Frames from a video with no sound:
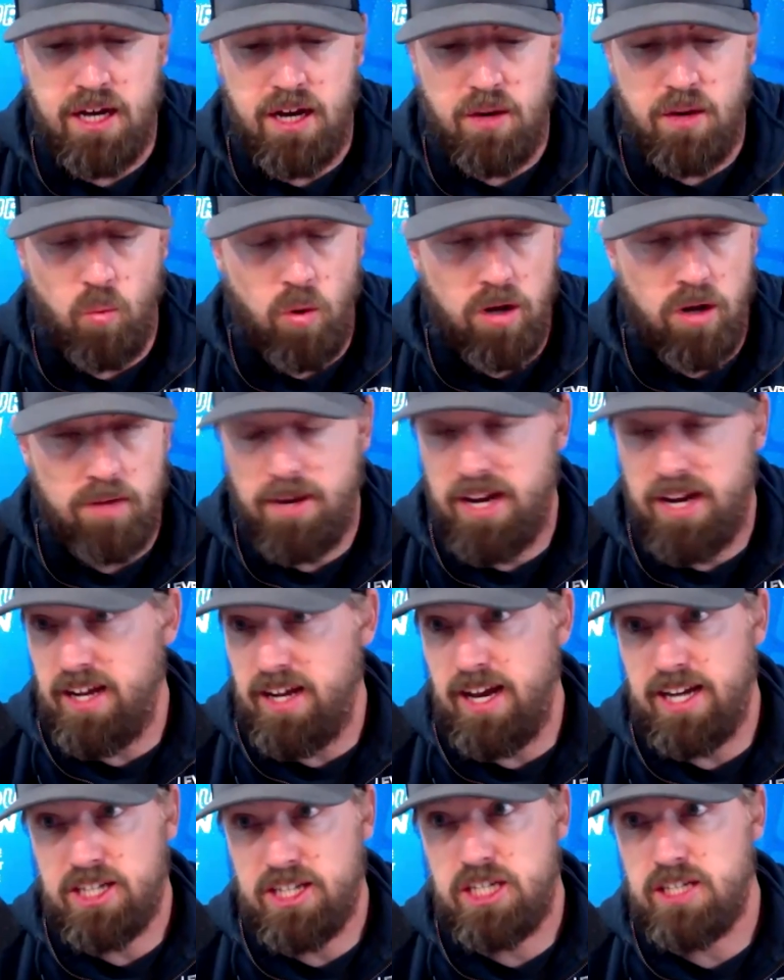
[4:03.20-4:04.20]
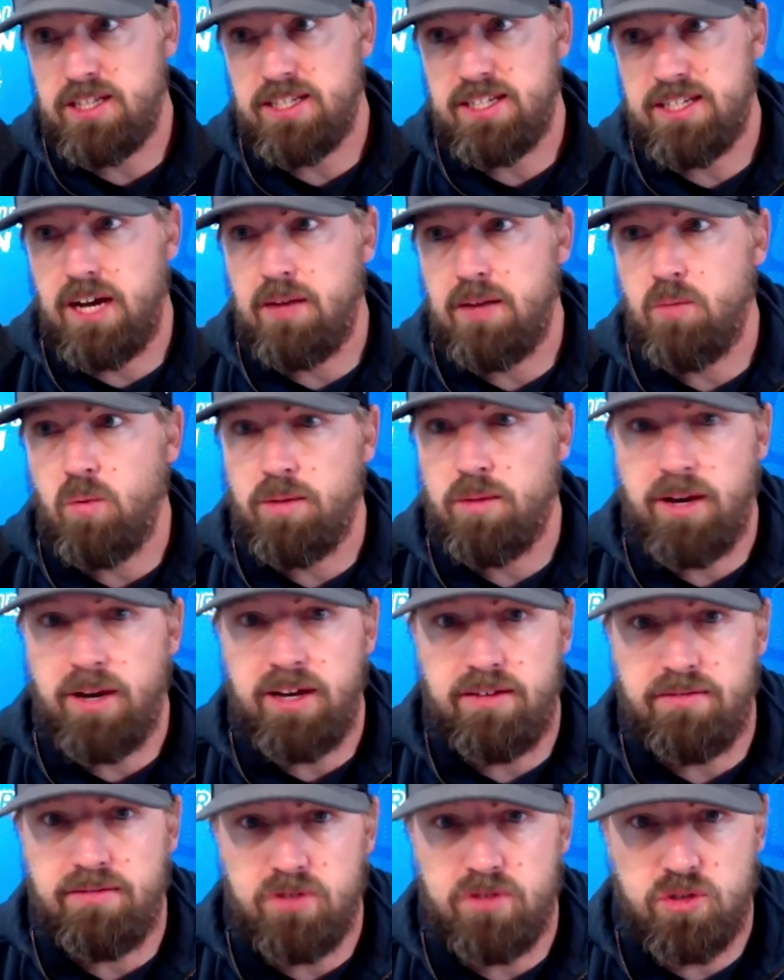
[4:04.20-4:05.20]
one of
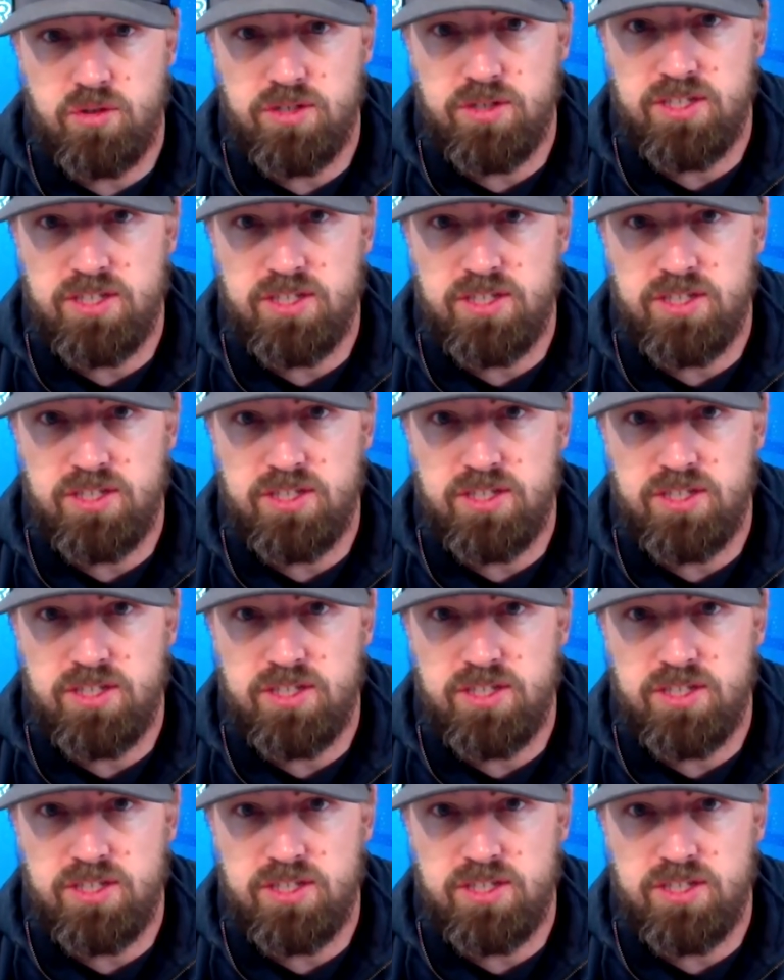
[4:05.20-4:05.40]
my virtual